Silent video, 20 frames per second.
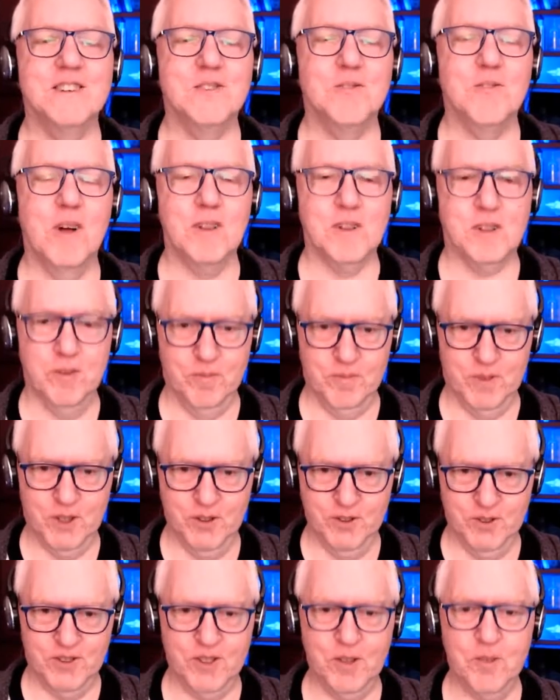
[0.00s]
Welcome. Do
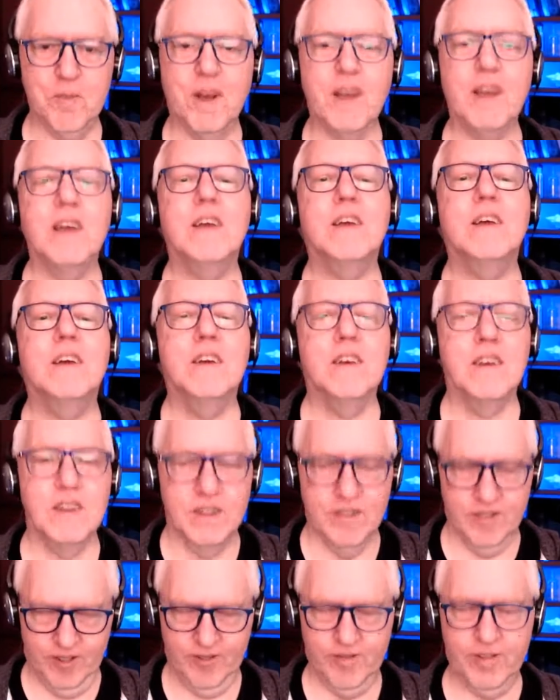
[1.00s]
you see my
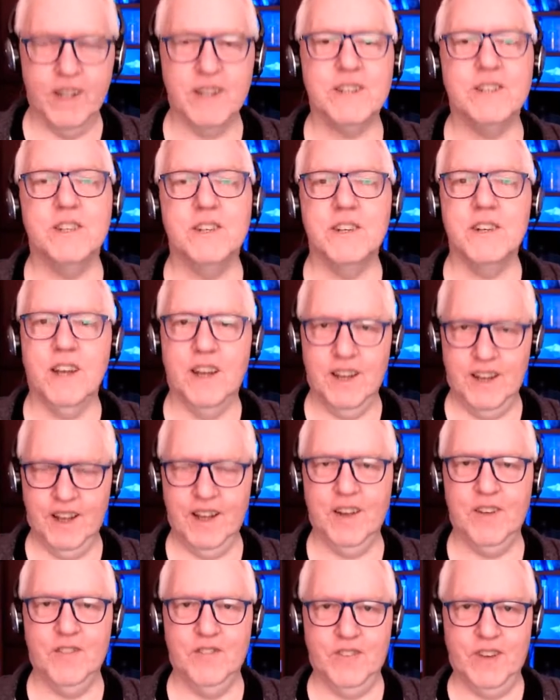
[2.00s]
reflection? I
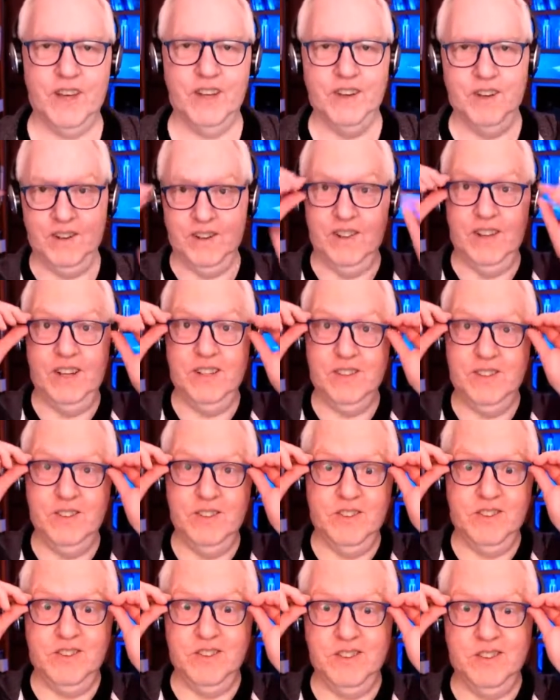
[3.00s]
gotta get
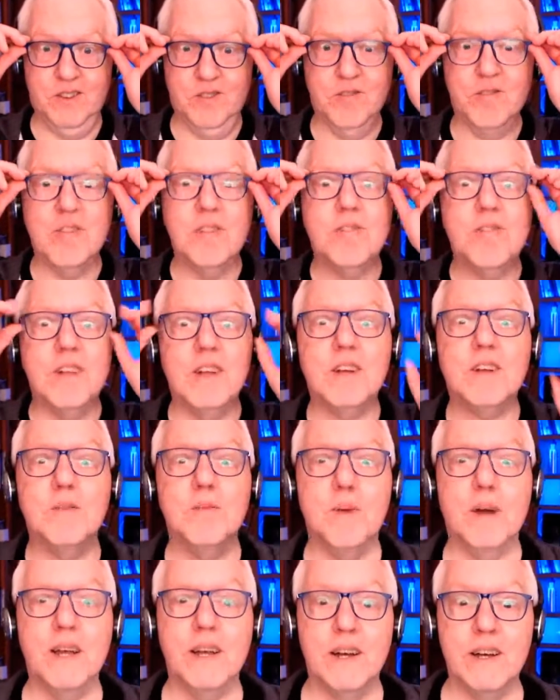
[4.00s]
glasses that don't reflect
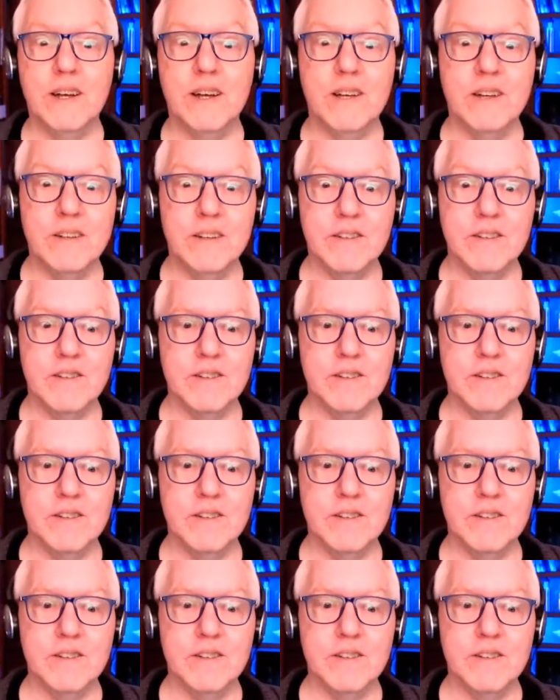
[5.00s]
my eyes.